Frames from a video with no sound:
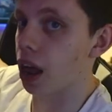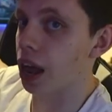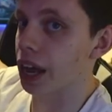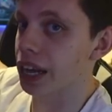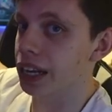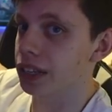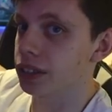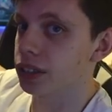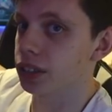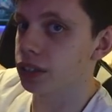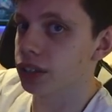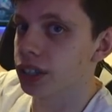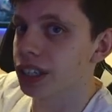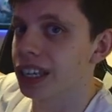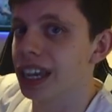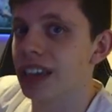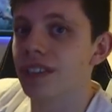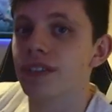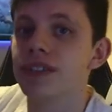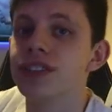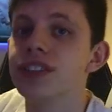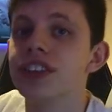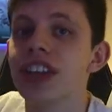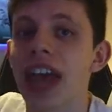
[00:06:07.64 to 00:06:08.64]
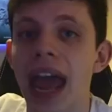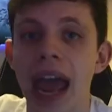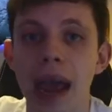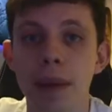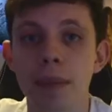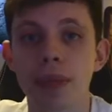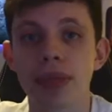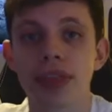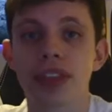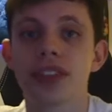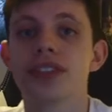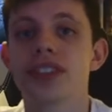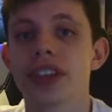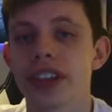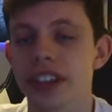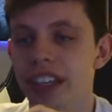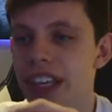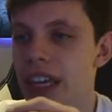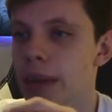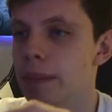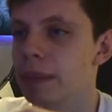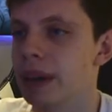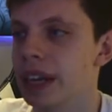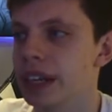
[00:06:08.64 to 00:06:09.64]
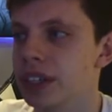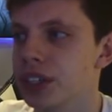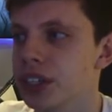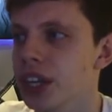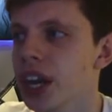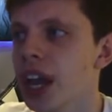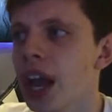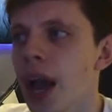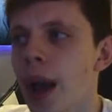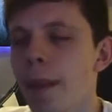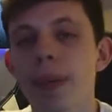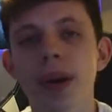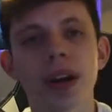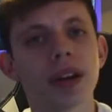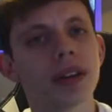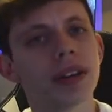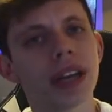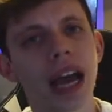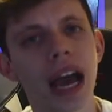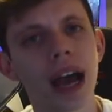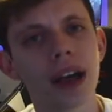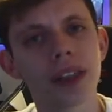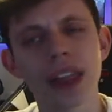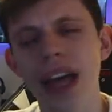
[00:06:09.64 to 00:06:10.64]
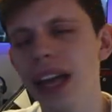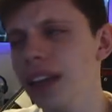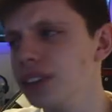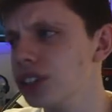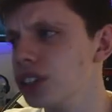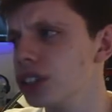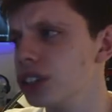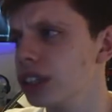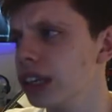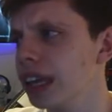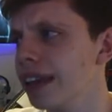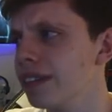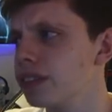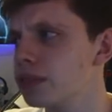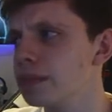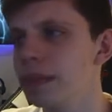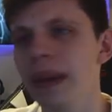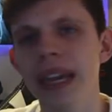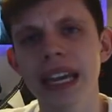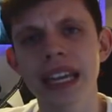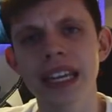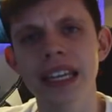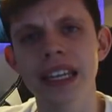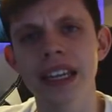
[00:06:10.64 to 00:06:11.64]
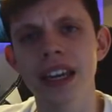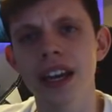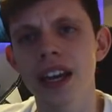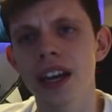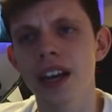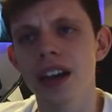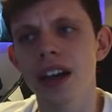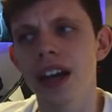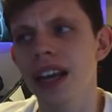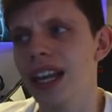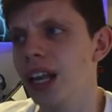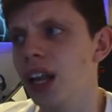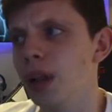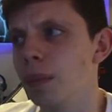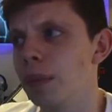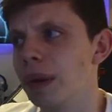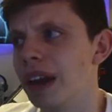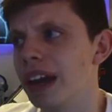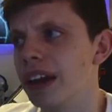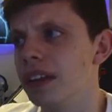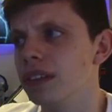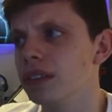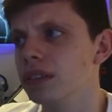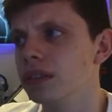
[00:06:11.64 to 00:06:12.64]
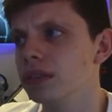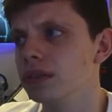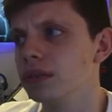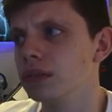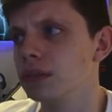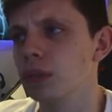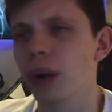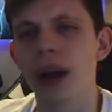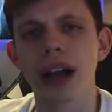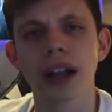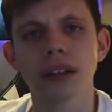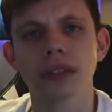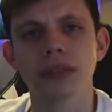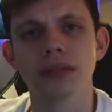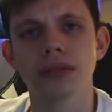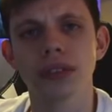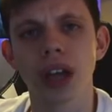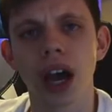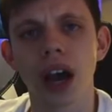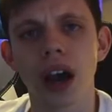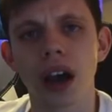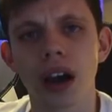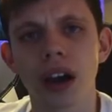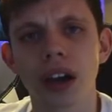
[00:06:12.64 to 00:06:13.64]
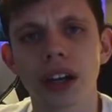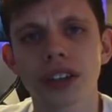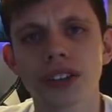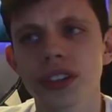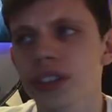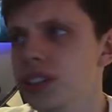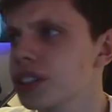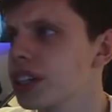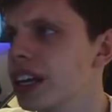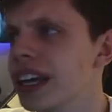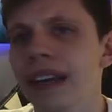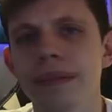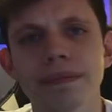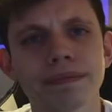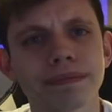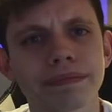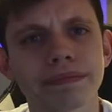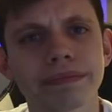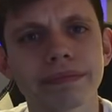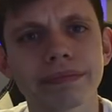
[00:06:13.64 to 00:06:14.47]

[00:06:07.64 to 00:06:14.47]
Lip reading: light to give depth to the image. But now that just leaves me a little bit, well, dark, doesn't it?